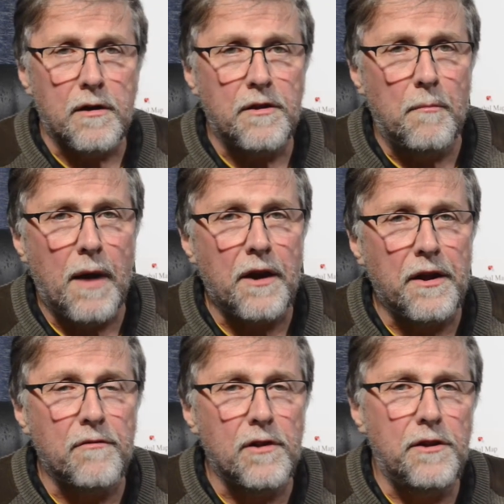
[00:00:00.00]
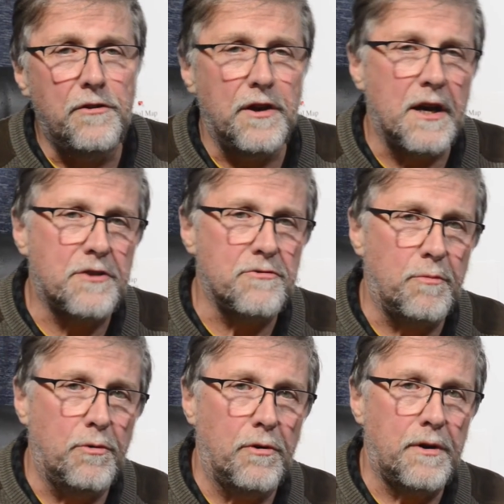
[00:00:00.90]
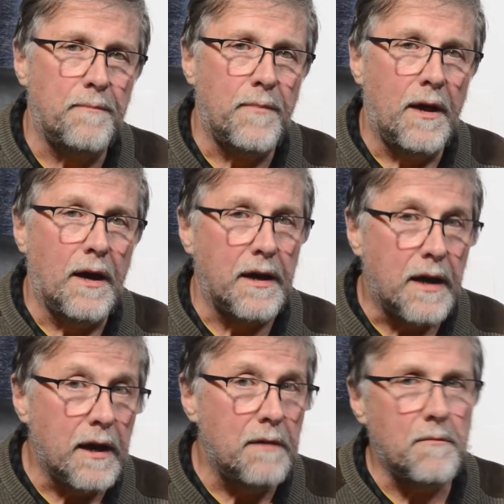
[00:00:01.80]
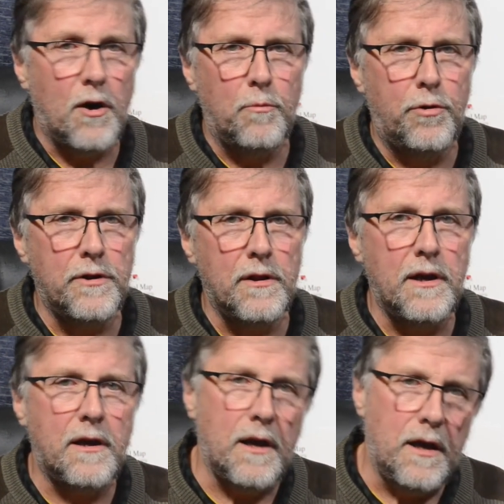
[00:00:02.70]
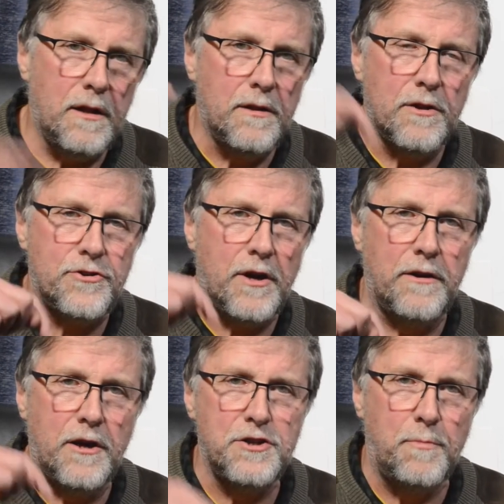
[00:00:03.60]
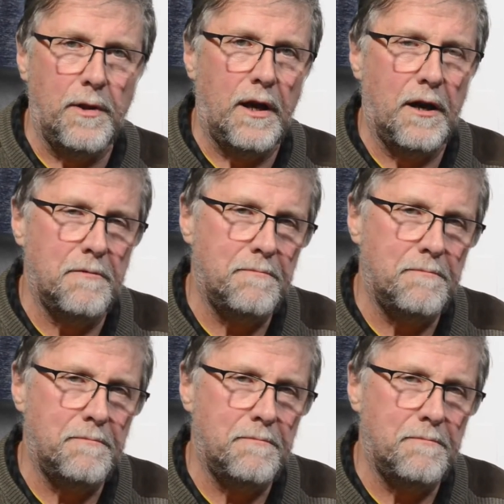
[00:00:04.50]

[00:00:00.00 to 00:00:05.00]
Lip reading: the Mount Evelyn DX Report. Again, I'll put a link in the show notes below.